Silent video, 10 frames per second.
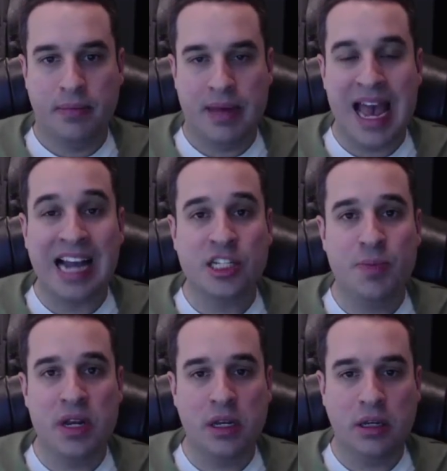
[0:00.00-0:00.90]

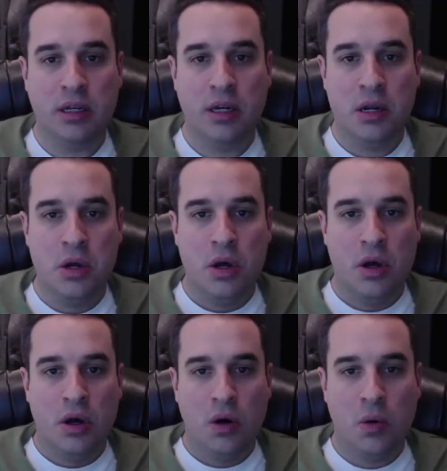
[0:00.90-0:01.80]
Achtman?
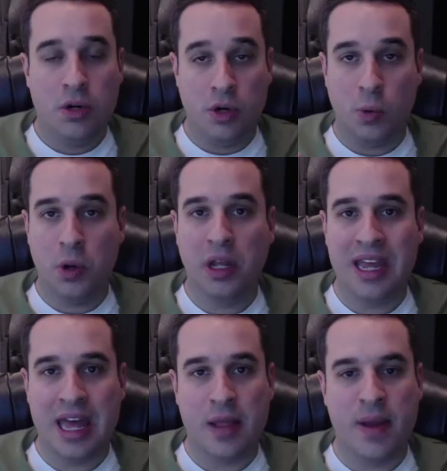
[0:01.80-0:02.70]
Or do you really
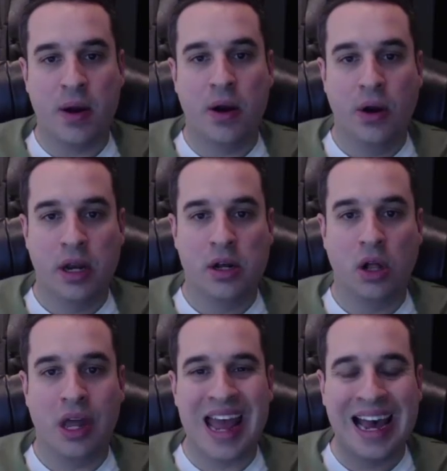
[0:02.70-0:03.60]
get in there and
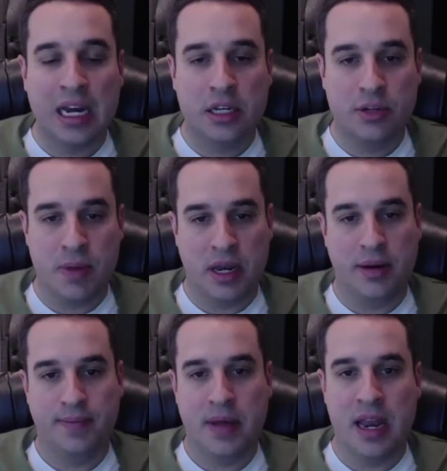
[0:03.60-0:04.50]
call it Achtman?
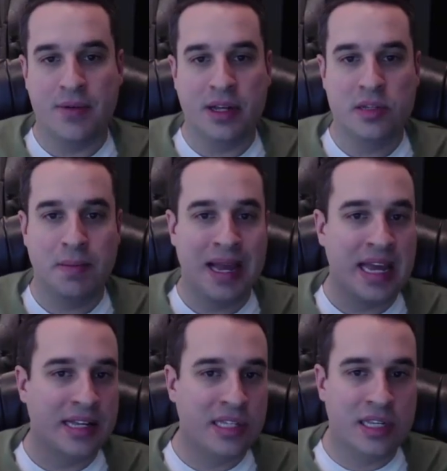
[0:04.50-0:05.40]
Anyways, my
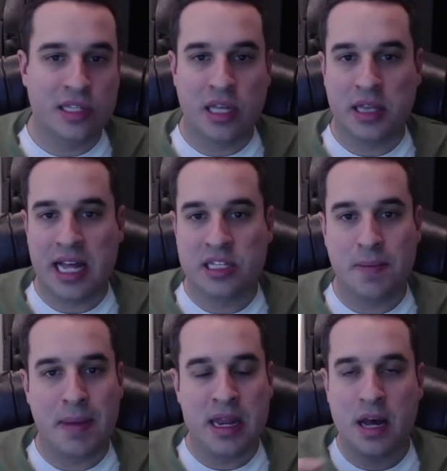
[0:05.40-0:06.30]
guess is that that's a
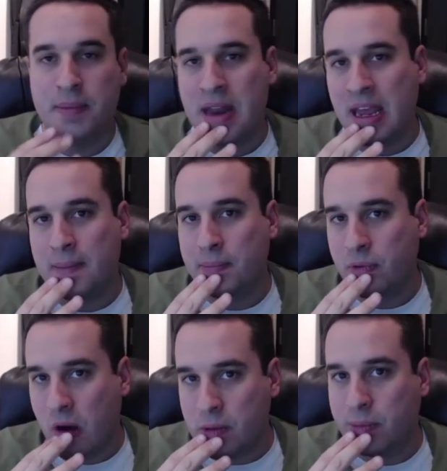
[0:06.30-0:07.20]
made-up name,
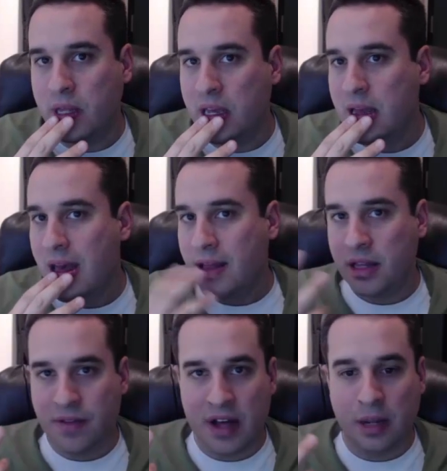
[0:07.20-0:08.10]
probably the
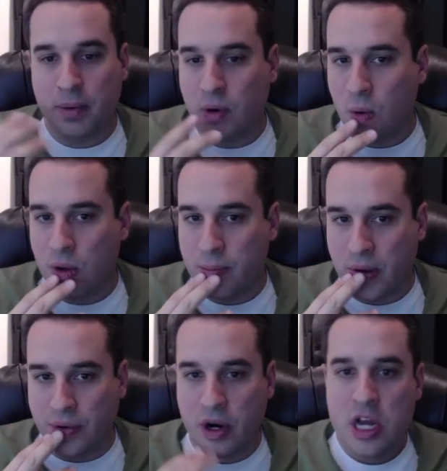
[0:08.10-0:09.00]
developer or the
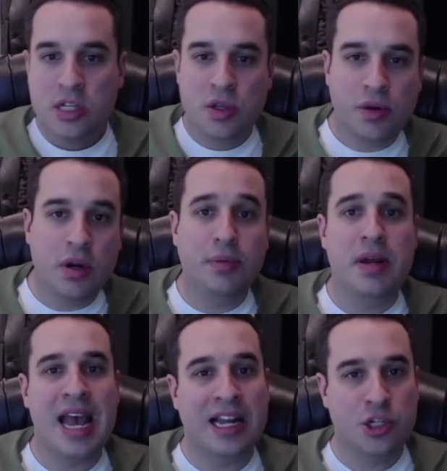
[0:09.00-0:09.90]
builder. So
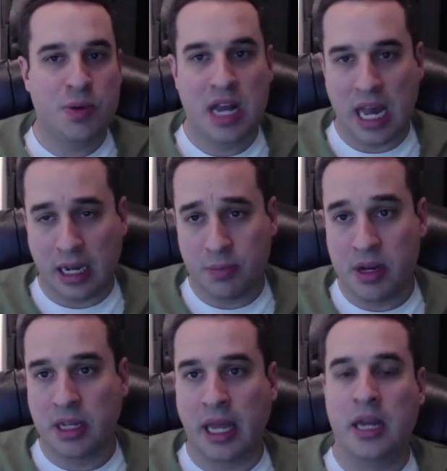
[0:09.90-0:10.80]
33
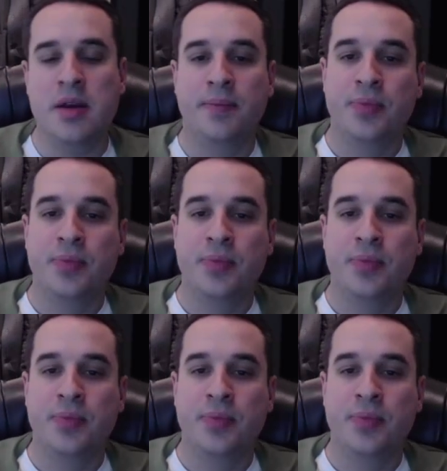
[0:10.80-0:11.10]
Achtman Lane.